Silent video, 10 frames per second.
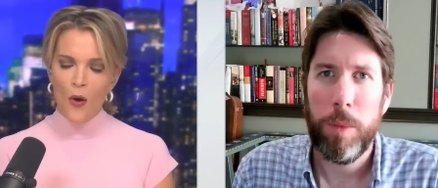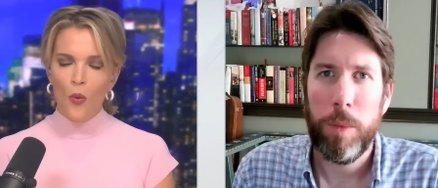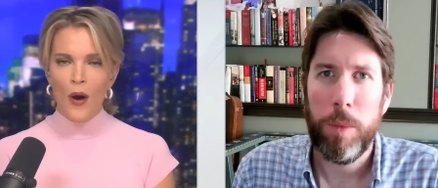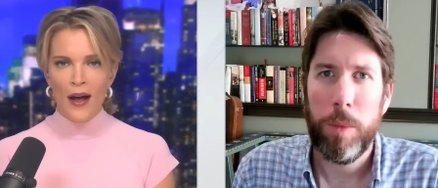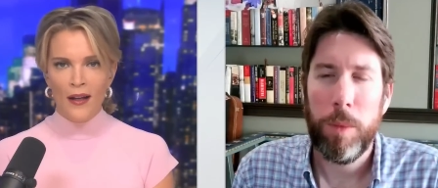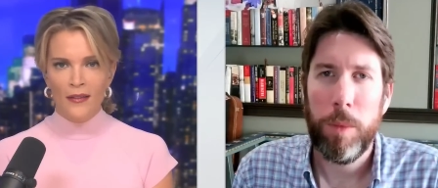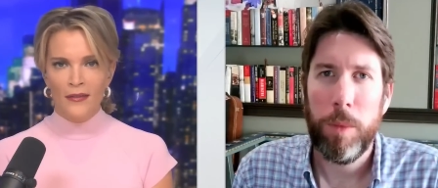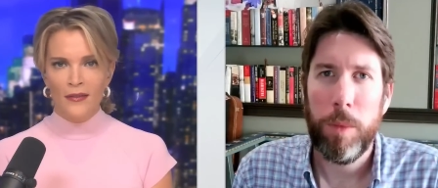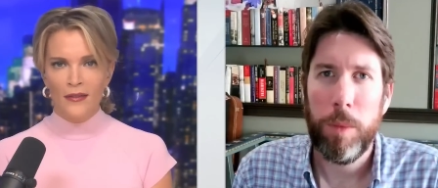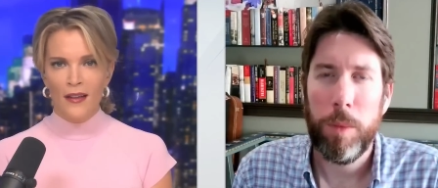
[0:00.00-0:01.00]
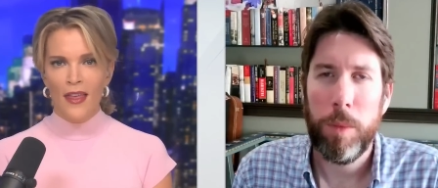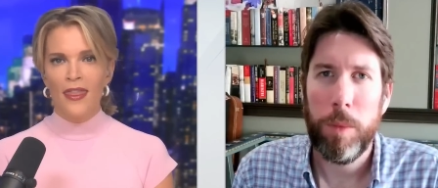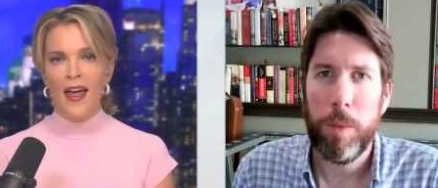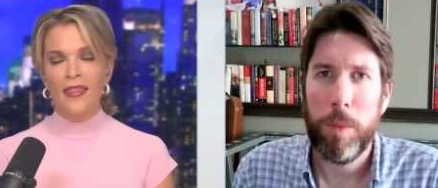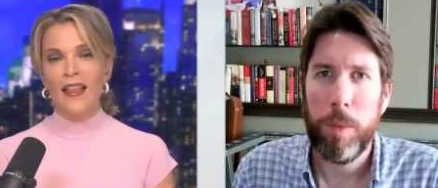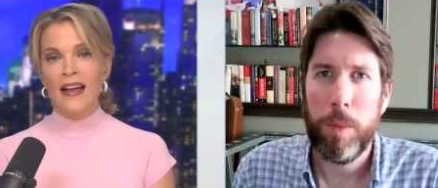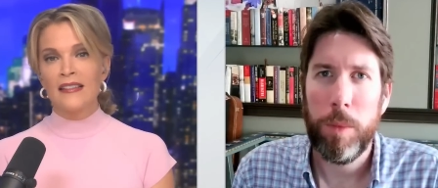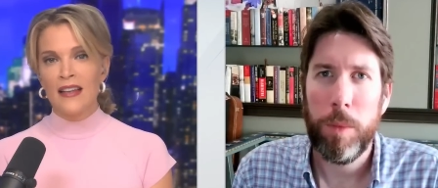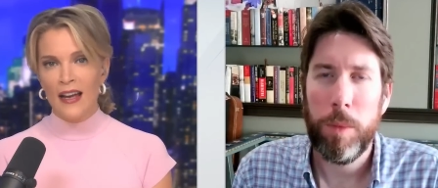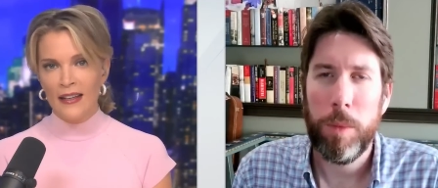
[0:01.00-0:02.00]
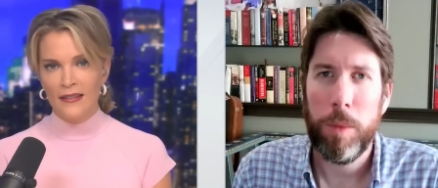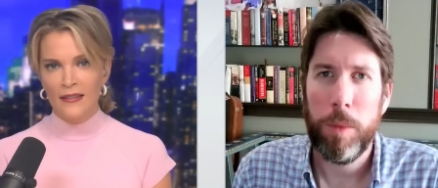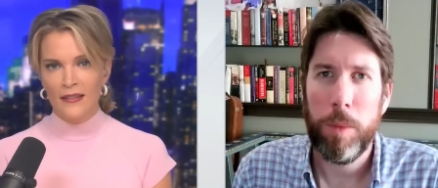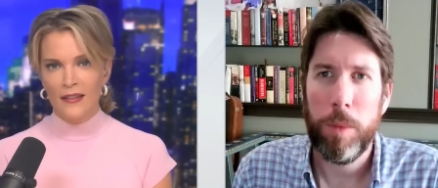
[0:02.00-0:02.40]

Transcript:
Speaker 1: Well, then last night,